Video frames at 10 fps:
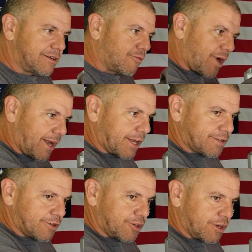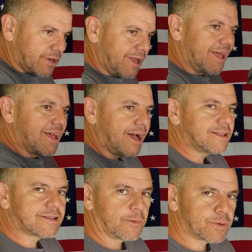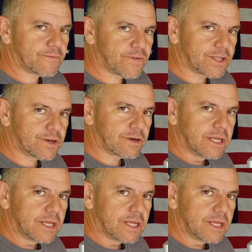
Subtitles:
right next to the hood on top of the fender.